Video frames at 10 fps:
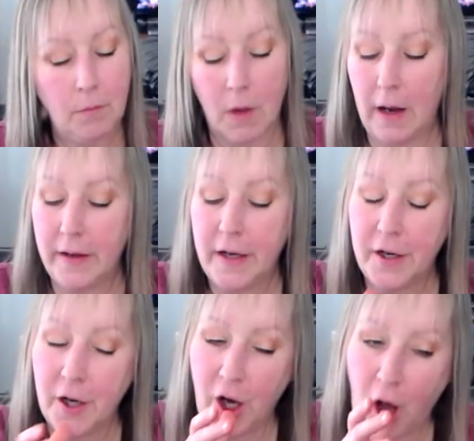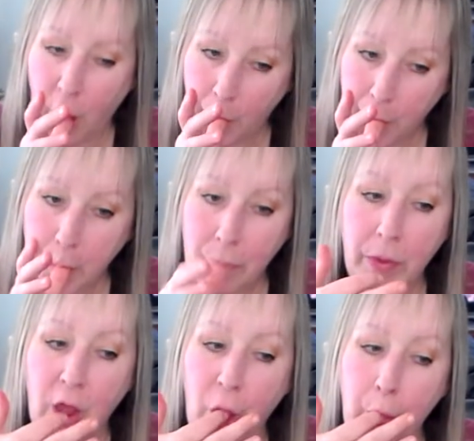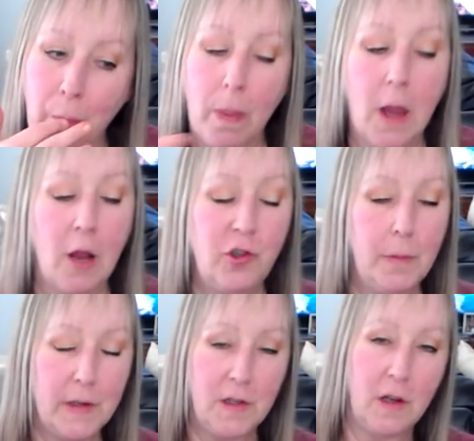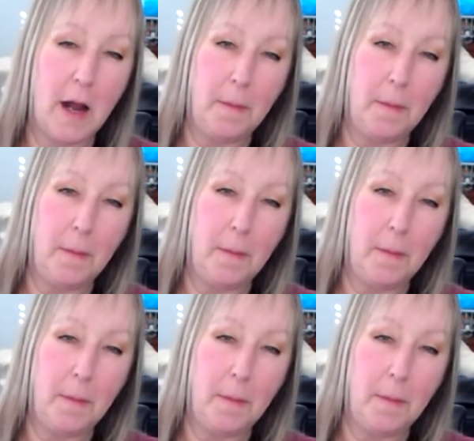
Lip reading: And here, she must have got him